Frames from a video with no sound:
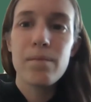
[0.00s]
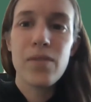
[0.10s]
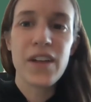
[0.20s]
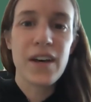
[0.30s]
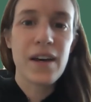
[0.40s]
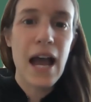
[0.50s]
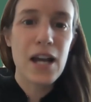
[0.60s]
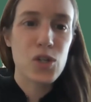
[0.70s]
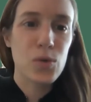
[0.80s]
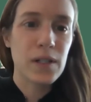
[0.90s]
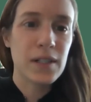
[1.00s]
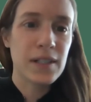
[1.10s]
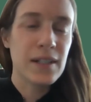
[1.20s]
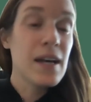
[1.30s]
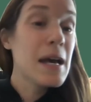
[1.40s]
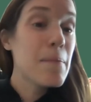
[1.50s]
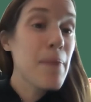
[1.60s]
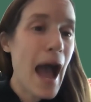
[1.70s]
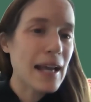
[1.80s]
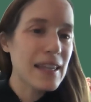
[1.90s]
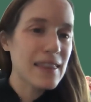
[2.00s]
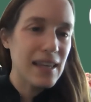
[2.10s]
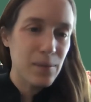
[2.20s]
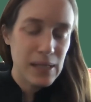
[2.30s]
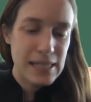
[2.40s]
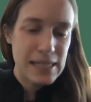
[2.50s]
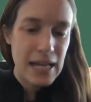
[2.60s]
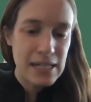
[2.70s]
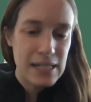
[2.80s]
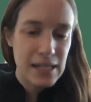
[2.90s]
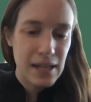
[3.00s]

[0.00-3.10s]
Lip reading: actual packet that we sent